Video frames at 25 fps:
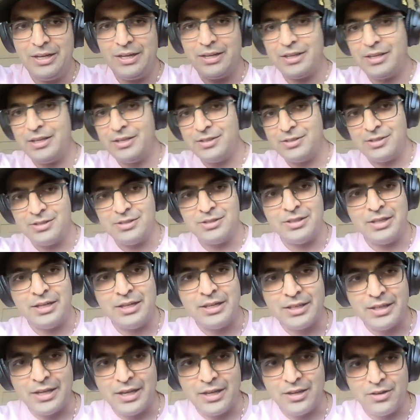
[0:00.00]
And I guess this is
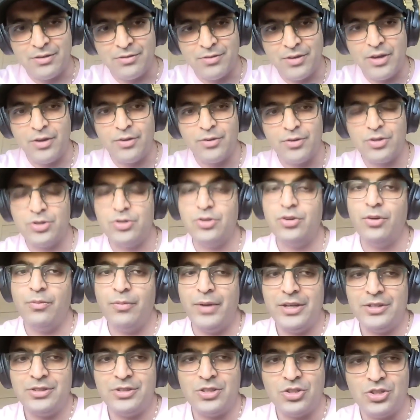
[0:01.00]
an indicator of how
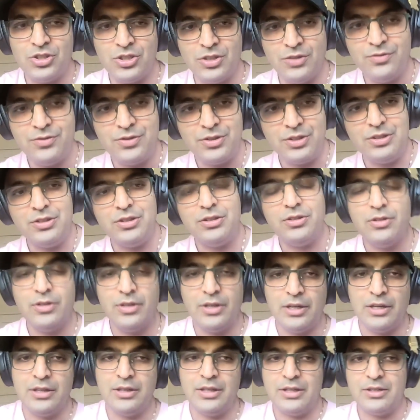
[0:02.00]
your mindset shifted
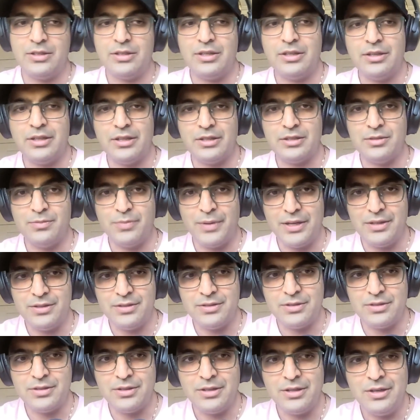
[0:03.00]
in that
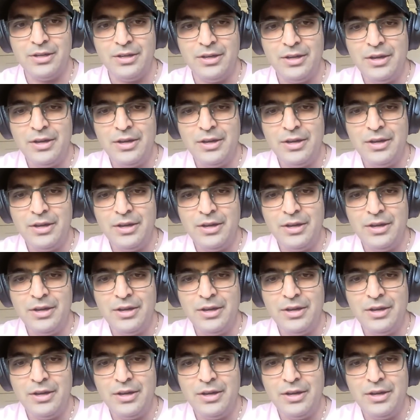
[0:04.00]
space.